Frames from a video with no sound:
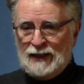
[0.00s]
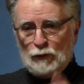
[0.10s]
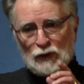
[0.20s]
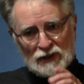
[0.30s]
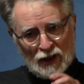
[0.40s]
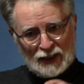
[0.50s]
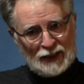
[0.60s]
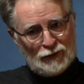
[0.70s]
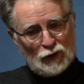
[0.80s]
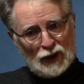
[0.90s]
It was
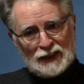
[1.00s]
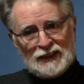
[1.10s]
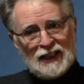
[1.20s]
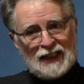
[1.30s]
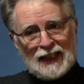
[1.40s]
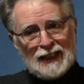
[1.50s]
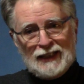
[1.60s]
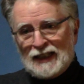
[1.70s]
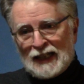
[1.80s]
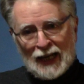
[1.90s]
lucky for us that they
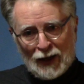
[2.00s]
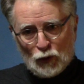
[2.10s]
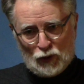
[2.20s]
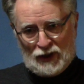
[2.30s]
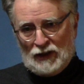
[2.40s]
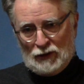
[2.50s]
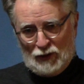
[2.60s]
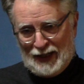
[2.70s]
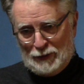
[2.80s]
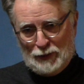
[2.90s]
didn't count our
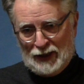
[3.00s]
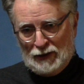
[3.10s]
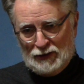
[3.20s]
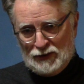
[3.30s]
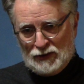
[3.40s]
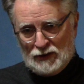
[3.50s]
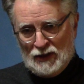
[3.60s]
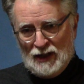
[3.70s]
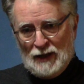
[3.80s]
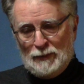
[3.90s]
grandparents,
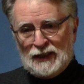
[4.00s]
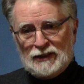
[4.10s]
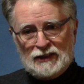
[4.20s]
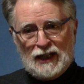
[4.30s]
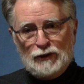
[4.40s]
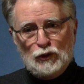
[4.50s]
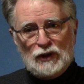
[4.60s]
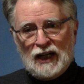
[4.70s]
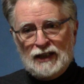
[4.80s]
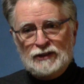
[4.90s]
because I knew
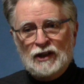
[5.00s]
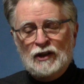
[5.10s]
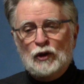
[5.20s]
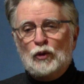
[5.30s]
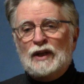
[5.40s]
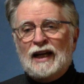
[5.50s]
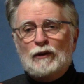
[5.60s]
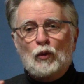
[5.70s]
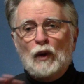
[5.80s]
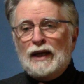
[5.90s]
guys who'd
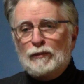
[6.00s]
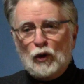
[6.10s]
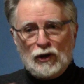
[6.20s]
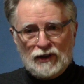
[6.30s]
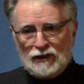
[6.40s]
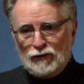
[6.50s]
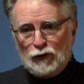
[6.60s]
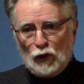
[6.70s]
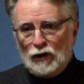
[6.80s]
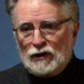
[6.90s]
had way more than
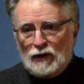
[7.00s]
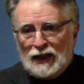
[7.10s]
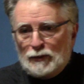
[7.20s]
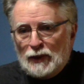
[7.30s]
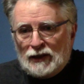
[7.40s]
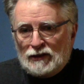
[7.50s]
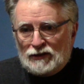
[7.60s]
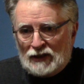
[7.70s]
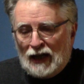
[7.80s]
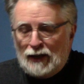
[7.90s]
4
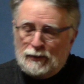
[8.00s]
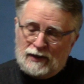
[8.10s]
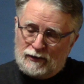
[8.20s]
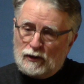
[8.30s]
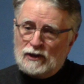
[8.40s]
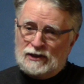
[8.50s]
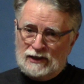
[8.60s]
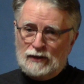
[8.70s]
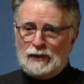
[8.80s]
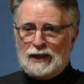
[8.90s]
grandparents die. But of course,
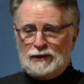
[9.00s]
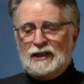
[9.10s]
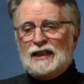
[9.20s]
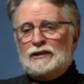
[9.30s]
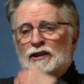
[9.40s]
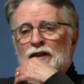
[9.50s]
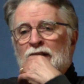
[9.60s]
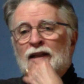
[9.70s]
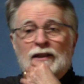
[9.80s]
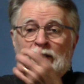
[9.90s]
in the modern age,
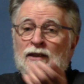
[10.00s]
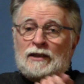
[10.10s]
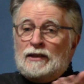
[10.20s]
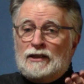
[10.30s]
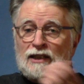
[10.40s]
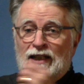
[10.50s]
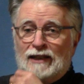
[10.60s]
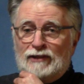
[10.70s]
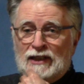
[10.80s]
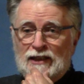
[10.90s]
you could
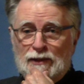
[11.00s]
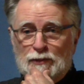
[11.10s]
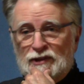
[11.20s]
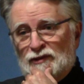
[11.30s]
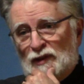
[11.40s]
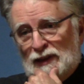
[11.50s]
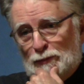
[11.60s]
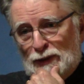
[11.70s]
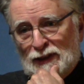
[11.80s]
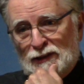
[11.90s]
have any number of
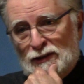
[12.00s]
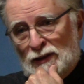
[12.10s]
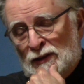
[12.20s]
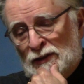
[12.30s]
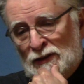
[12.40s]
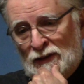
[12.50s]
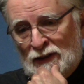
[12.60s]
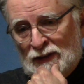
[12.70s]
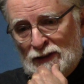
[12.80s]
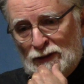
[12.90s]
grandparents, I